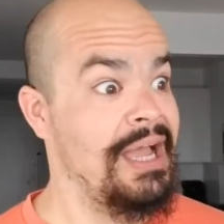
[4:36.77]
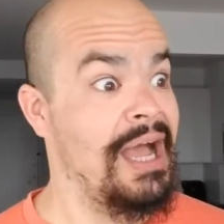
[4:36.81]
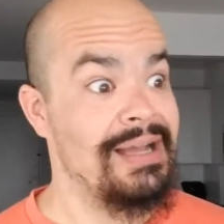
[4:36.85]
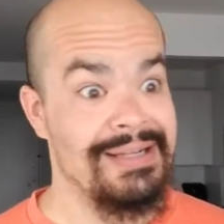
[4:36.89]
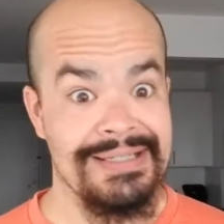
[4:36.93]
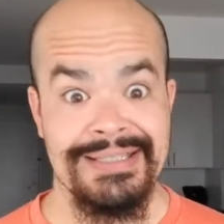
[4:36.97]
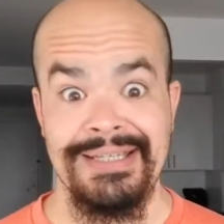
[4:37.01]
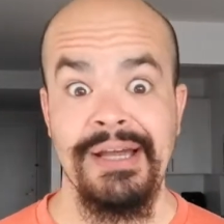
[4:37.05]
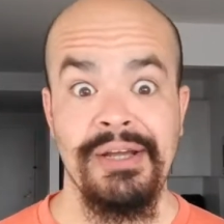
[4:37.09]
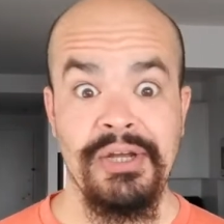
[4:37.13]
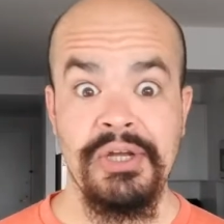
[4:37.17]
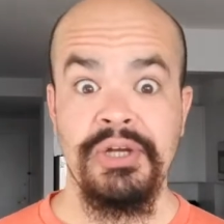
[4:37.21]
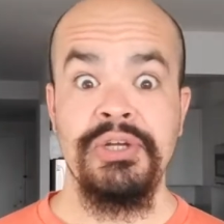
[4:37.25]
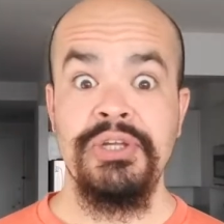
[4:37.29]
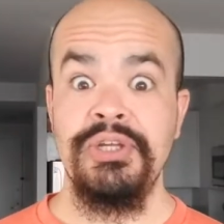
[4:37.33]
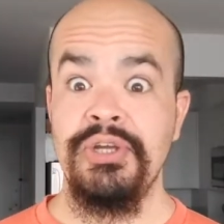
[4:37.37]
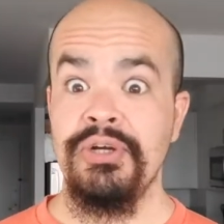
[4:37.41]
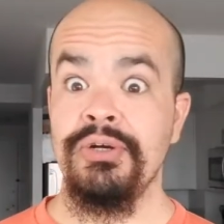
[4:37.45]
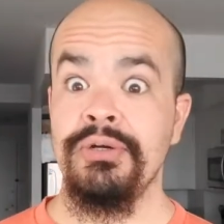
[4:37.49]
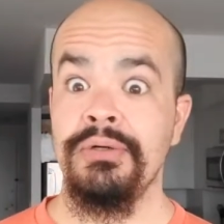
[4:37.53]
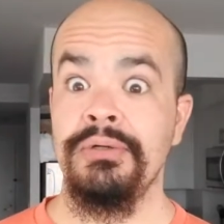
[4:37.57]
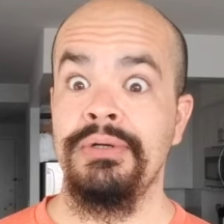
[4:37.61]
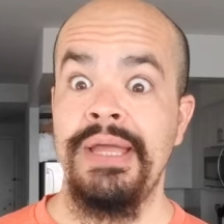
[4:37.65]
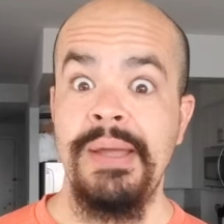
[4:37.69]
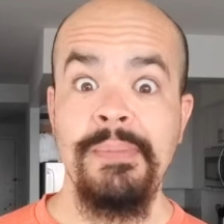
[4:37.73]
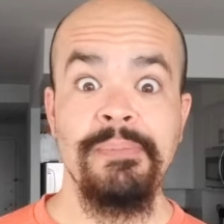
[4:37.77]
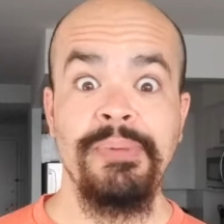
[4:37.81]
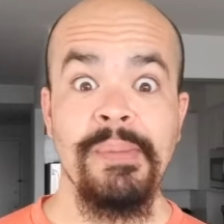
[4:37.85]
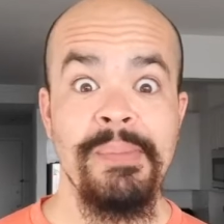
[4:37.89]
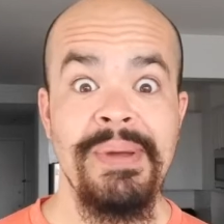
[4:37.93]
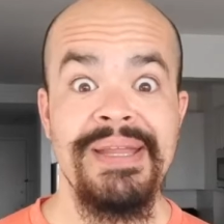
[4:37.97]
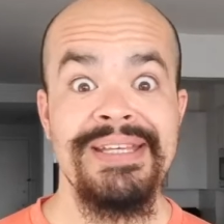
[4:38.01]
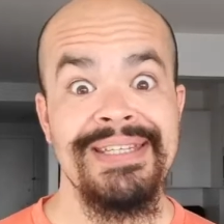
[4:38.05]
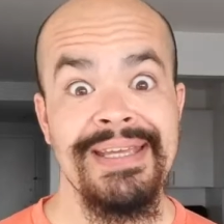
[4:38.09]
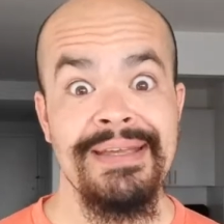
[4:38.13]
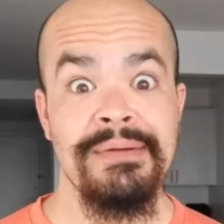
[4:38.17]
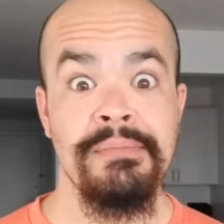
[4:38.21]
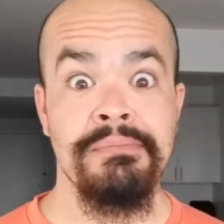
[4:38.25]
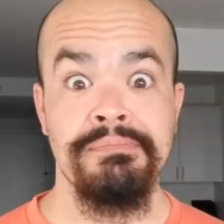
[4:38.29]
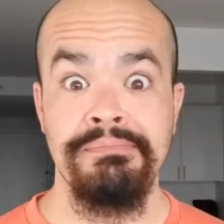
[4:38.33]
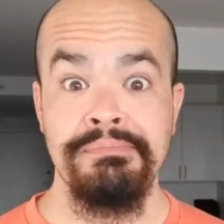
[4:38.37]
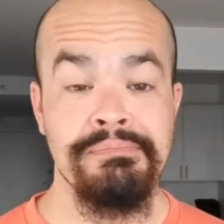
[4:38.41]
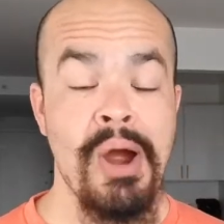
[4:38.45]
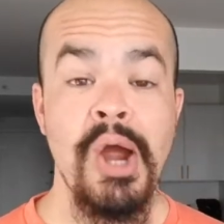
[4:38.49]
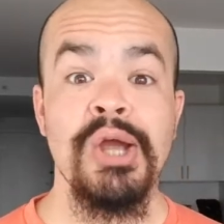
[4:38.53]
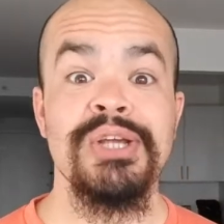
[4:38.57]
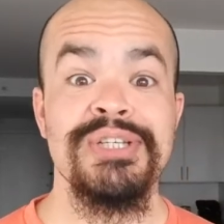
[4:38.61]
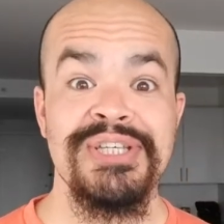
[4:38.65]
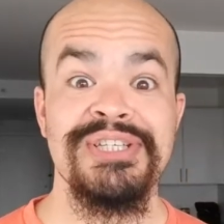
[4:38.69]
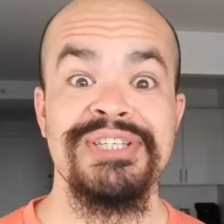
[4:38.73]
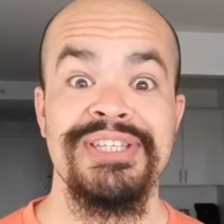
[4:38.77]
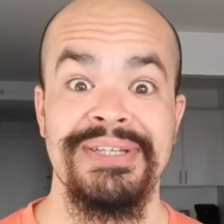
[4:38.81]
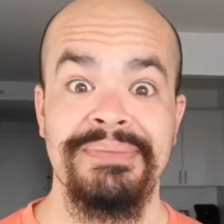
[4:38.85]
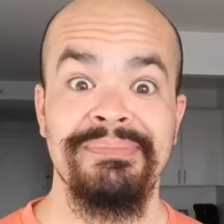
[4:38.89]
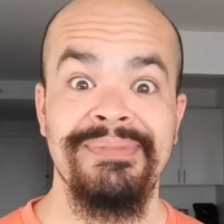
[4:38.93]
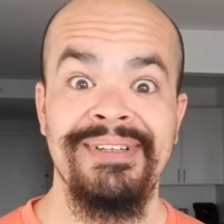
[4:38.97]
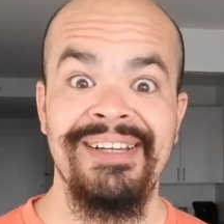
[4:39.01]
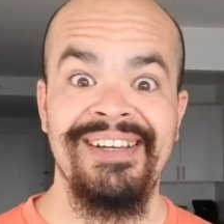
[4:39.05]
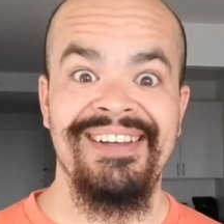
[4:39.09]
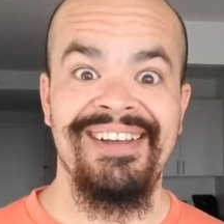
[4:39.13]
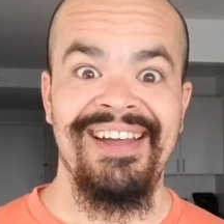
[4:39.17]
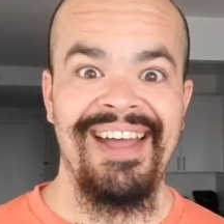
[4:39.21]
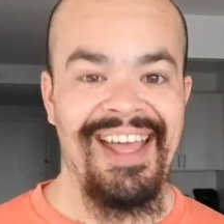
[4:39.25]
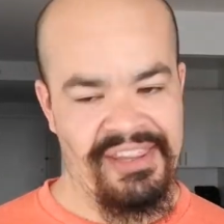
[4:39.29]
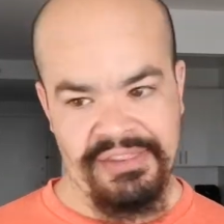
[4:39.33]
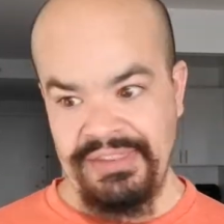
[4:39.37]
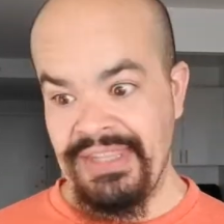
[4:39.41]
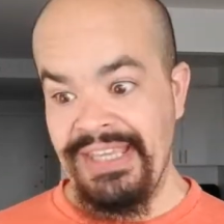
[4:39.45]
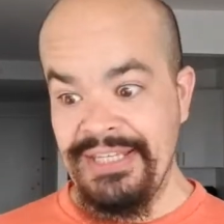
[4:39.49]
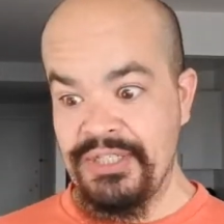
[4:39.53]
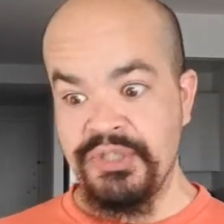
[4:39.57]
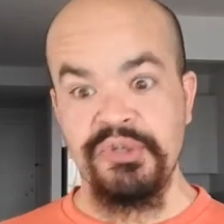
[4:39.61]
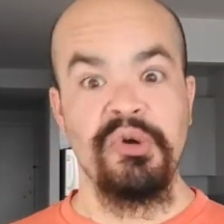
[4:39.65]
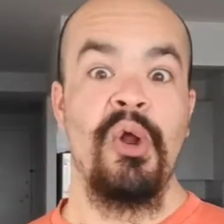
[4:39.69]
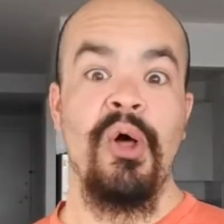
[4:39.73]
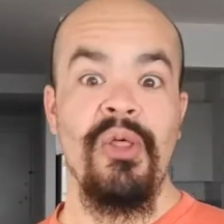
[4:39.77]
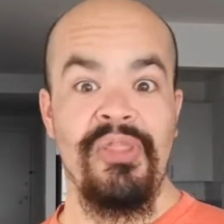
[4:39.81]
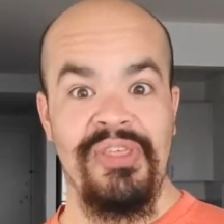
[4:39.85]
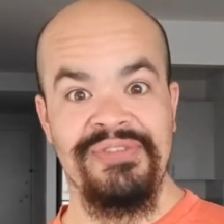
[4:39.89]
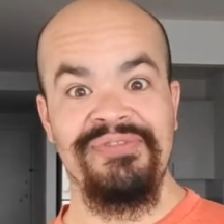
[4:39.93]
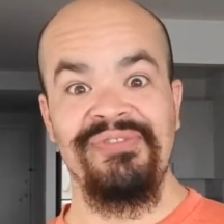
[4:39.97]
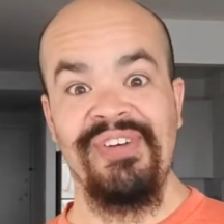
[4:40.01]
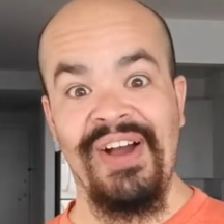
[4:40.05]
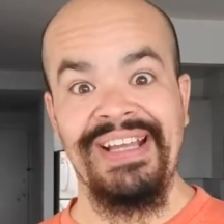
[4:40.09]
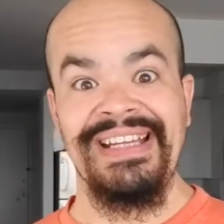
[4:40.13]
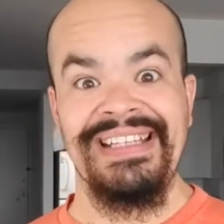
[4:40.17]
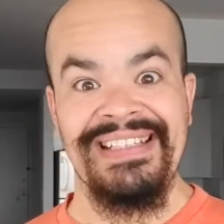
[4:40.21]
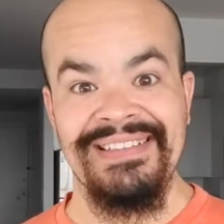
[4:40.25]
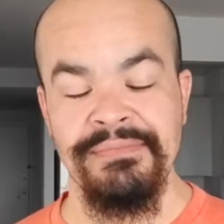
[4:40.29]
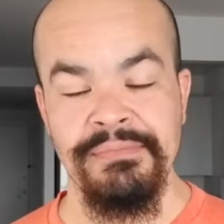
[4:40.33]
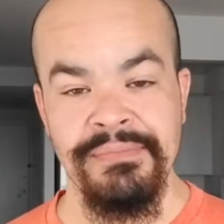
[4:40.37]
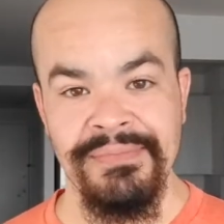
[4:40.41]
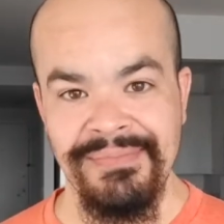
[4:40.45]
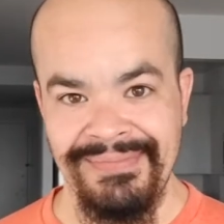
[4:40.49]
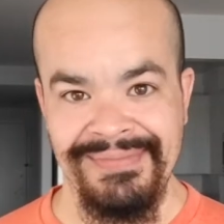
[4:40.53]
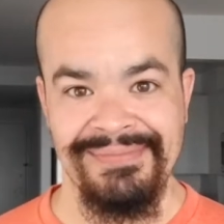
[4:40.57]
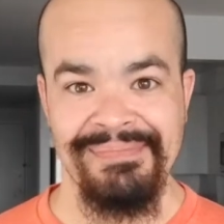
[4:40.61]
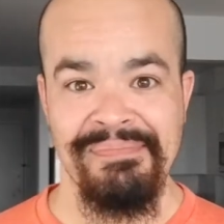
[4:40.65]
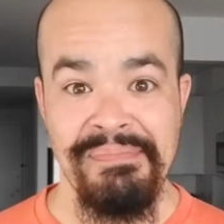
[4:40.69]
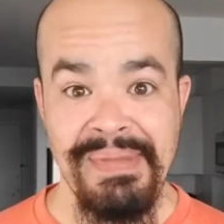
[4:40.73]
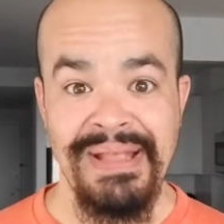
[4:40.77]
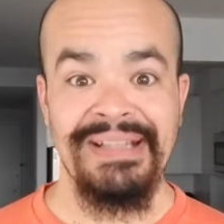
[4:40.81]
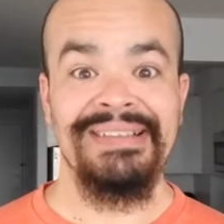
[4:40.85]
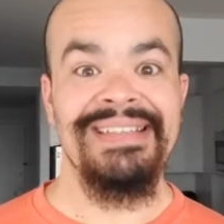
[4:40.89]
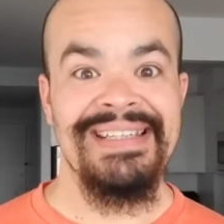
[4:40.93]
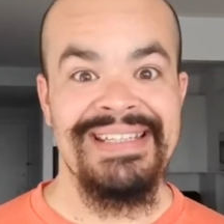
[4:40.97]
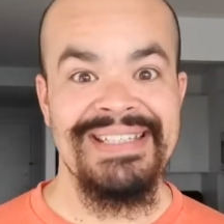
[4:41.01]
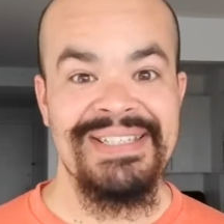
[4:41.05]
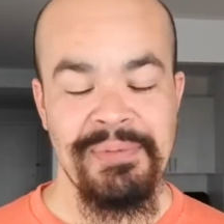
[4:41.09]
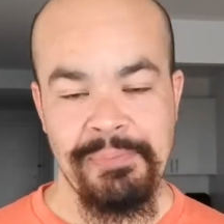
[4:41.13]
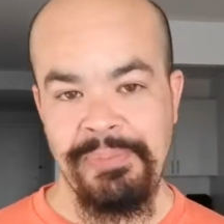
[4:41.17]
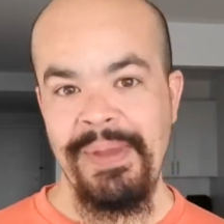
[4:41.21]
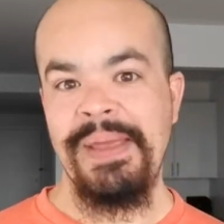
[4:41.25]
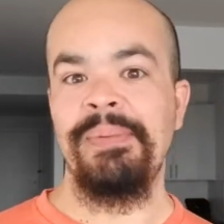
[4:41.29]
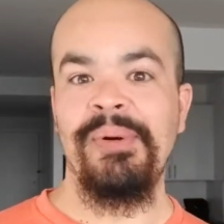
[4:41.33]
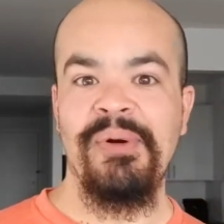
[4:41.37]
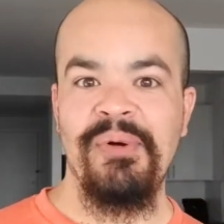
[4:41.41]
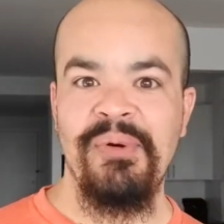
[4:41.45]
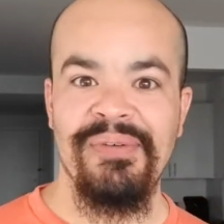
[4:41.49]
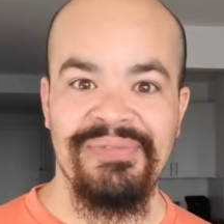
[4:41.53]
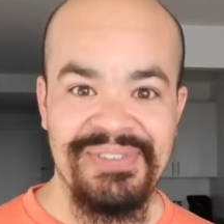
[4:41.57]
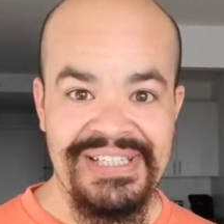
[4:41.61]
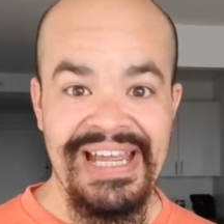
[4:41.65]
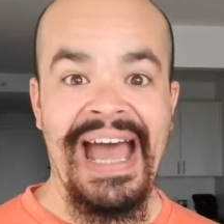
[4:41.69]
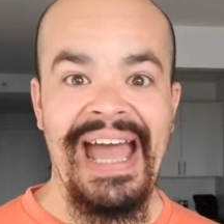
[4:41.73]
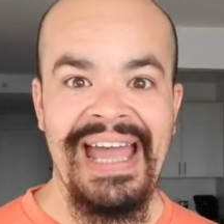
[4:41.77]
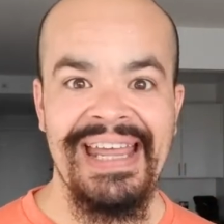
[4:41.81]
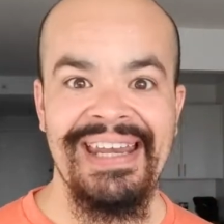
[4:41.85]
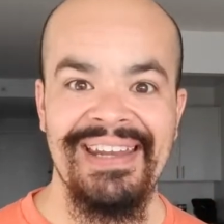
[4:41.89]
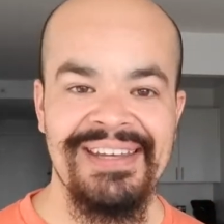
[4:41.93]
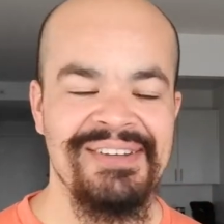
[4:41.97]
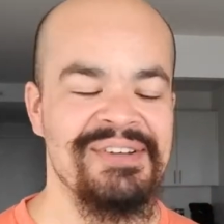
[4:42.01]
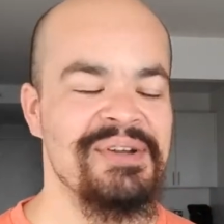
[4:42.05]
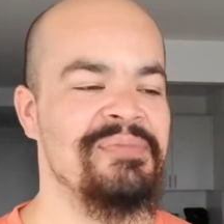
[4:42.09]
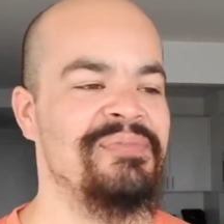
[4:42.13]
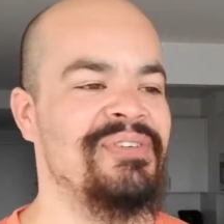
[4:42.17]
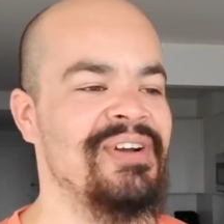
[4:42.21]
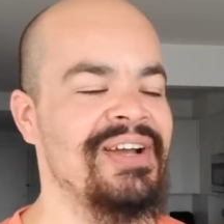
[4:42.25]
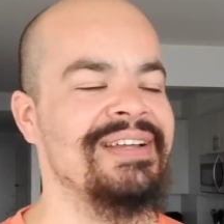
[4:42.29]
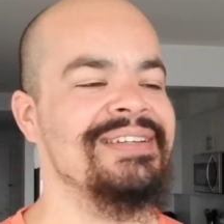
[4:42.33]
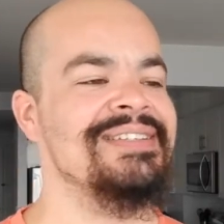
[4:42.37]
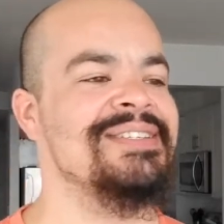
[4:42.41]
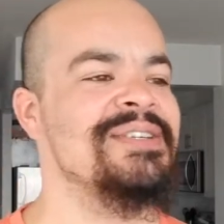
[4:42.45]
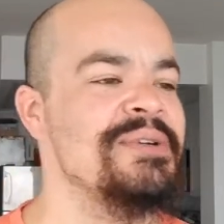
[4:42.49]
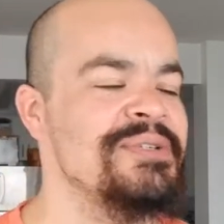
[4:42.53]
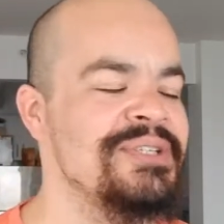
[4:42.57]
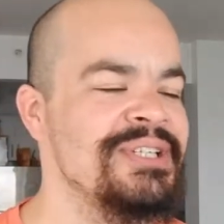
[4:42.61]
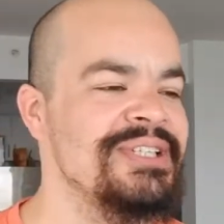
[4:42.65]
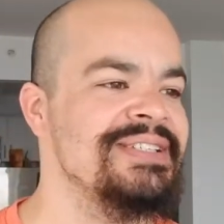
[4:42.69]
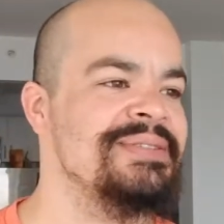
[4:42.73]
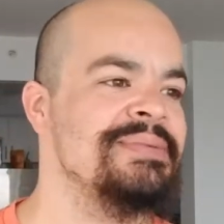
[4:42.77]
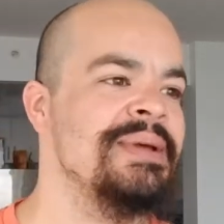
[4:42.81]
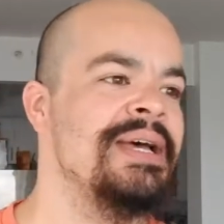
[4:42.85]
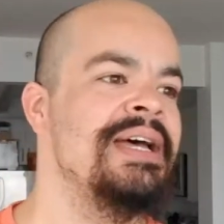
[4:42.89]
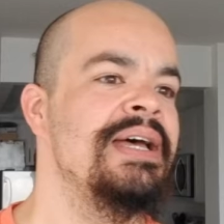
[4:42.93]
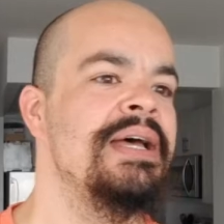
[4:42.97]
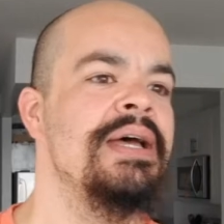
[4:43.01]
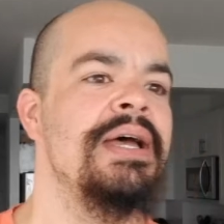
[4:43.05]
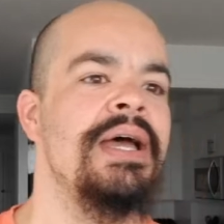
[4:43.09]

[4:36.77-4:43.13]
cocksucker, you're implementing Marxism and these are all the fucking millions of people who have died under fucking socialism.